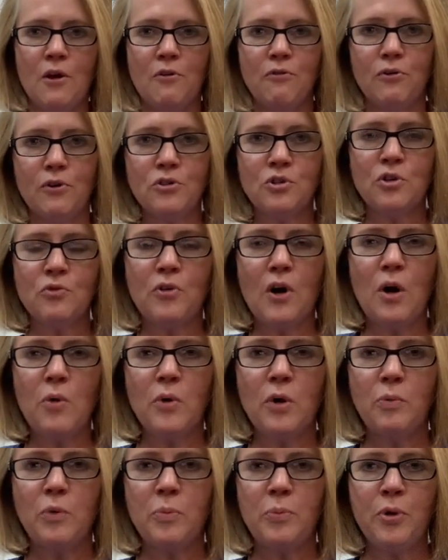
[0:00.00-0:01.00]
First of all,
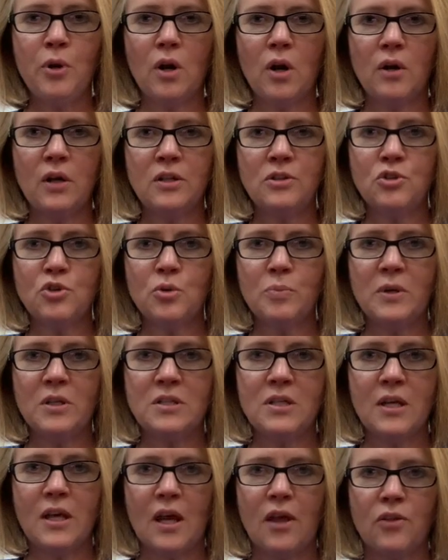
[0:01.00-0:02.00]
when we put our instrument
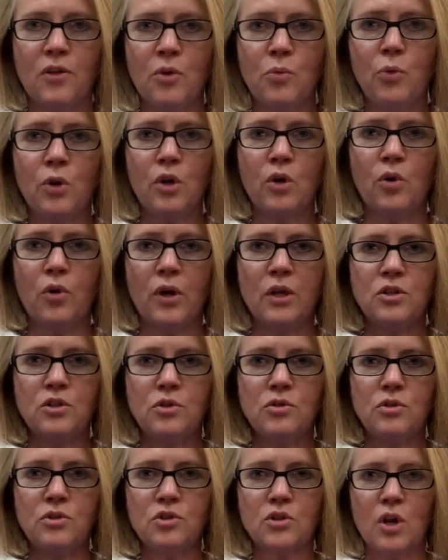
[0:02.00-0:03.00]
together, we're going
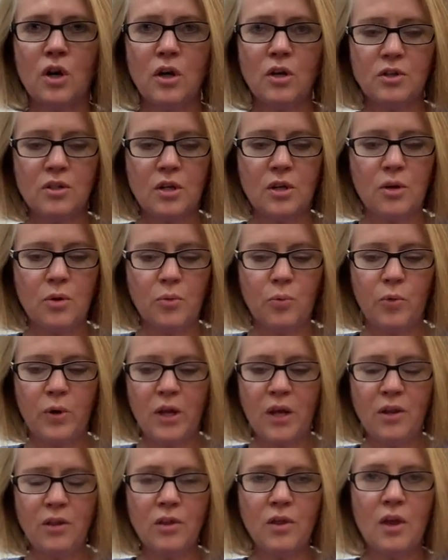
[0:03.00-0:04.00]
to start
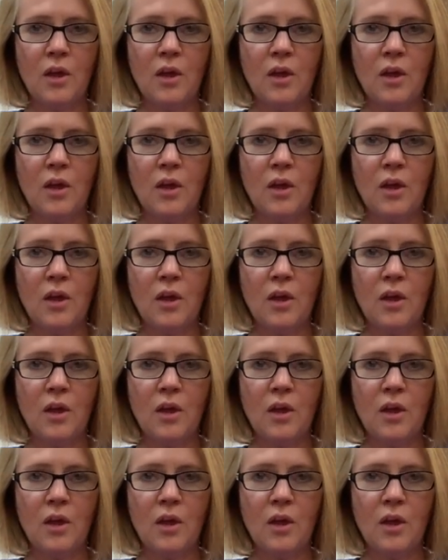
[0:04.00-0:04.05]
with